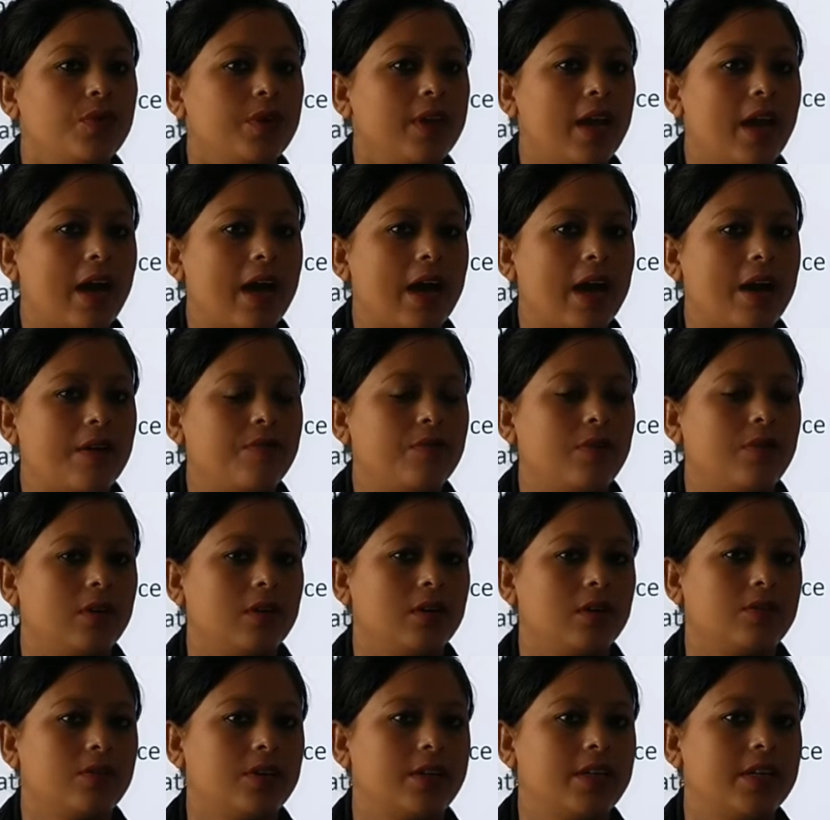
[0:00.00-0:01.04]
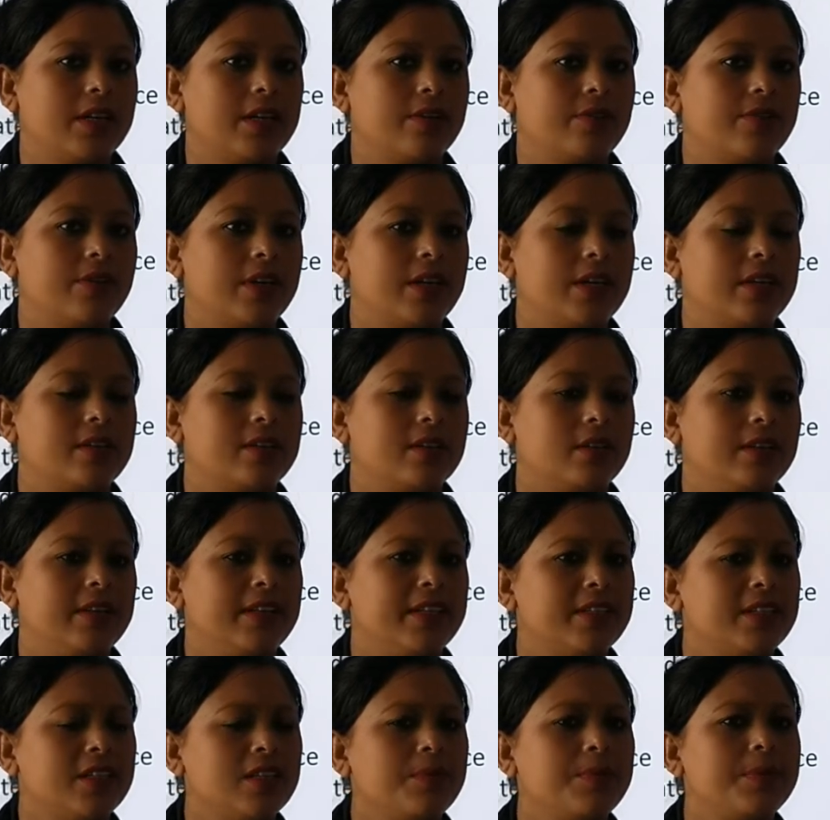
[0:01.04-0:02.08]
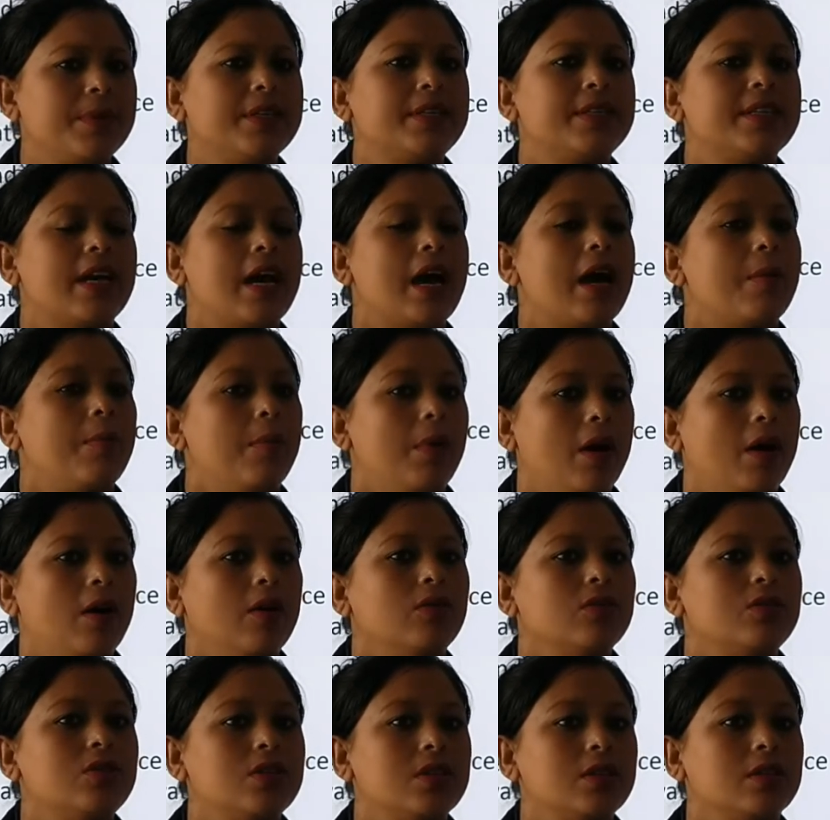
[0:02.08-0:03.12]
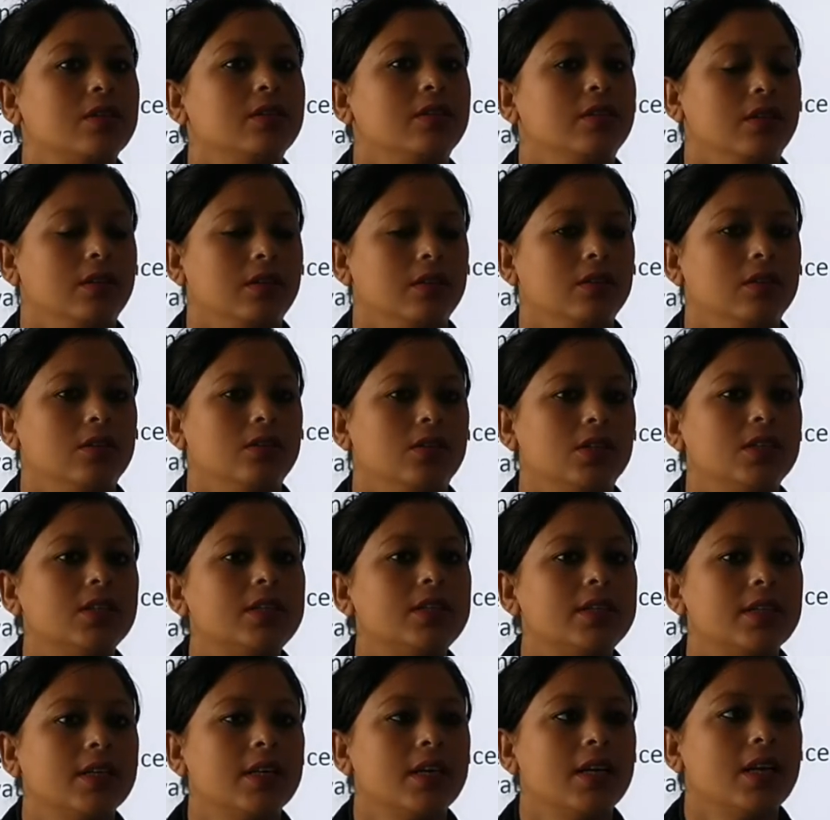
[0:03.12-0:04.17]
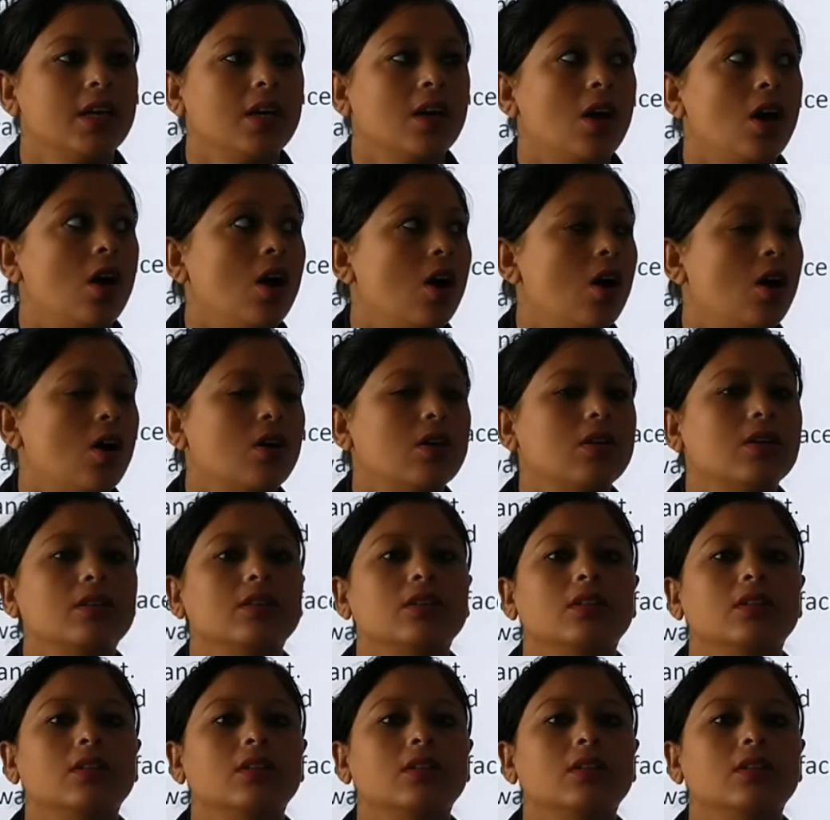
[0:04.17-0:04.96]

we have already read little bit about the earth or